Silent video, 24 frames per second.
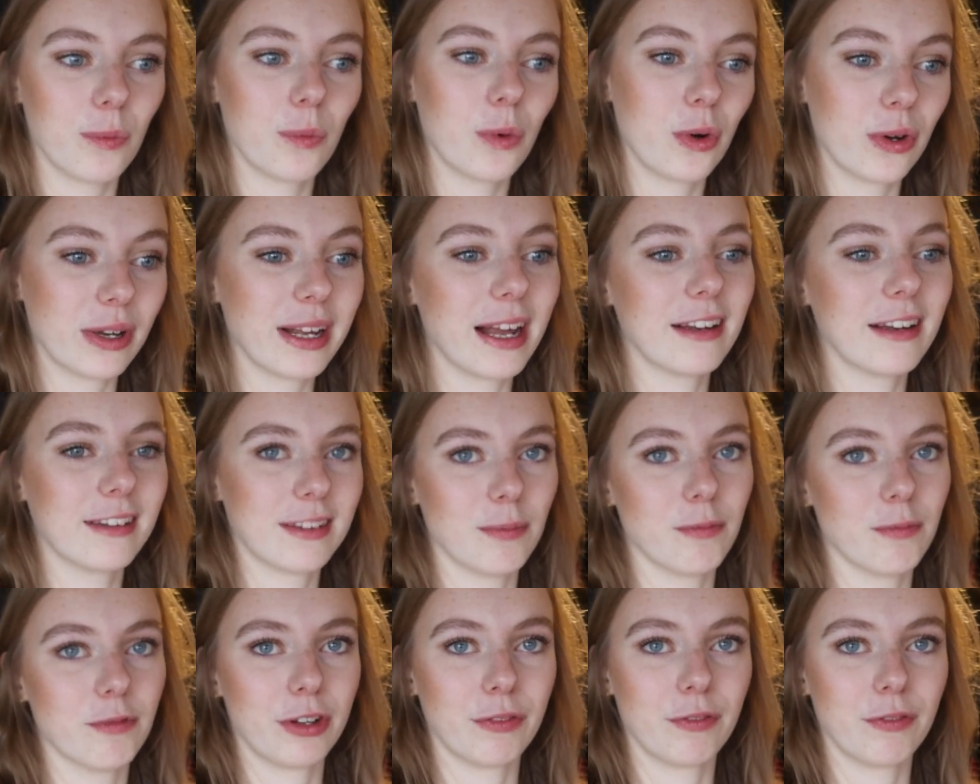we'll get
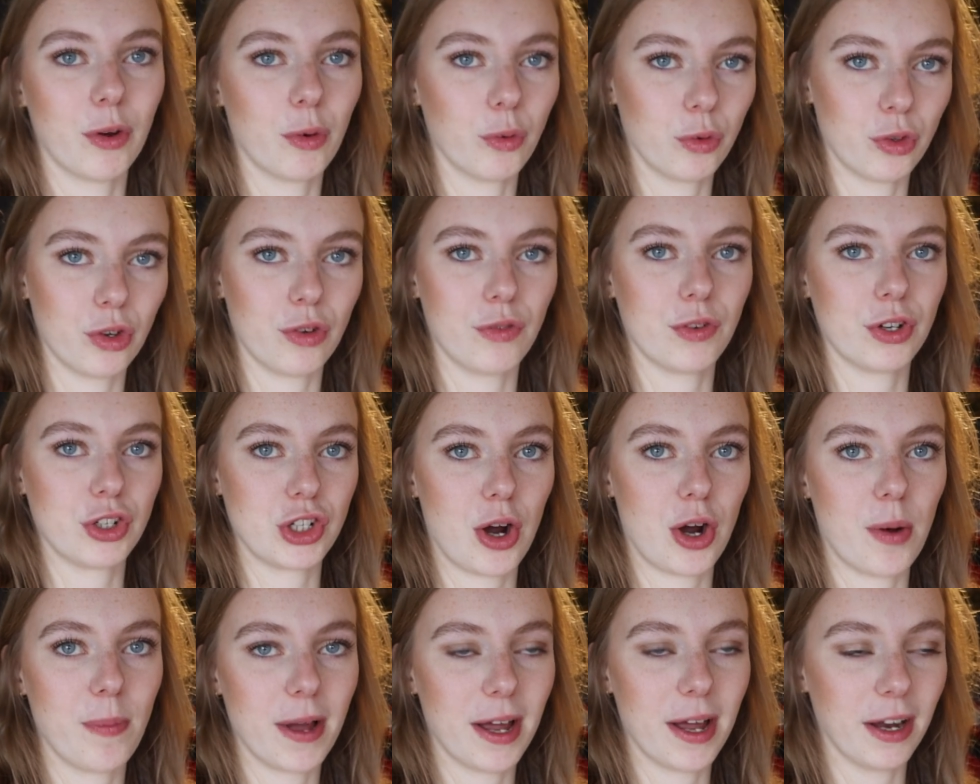something that will do the
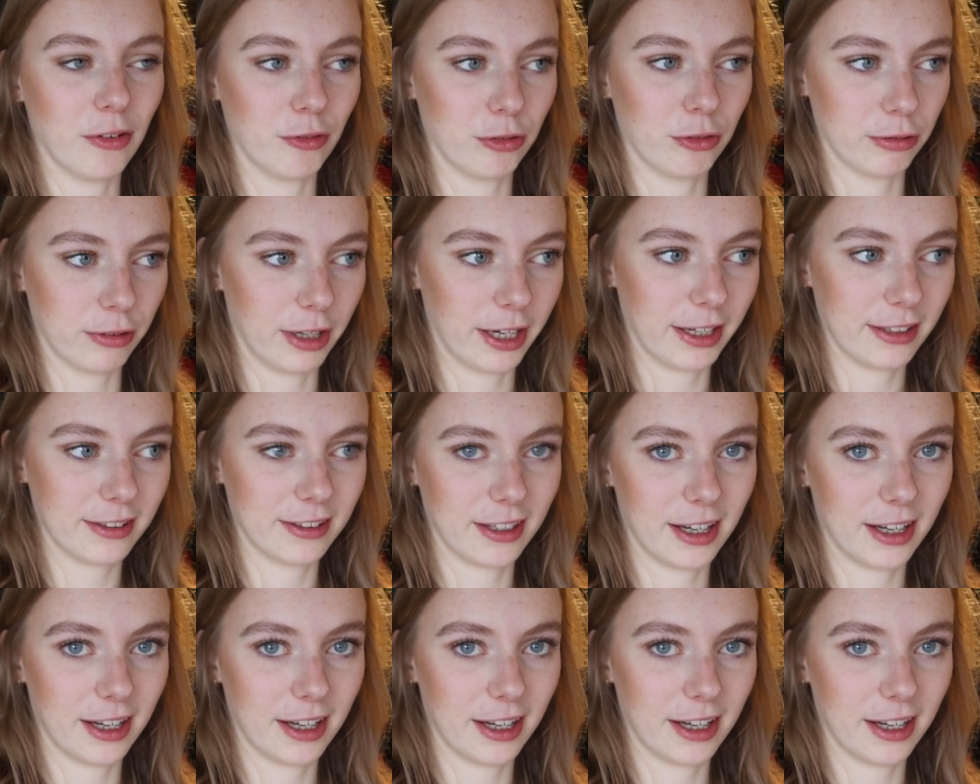job and of the right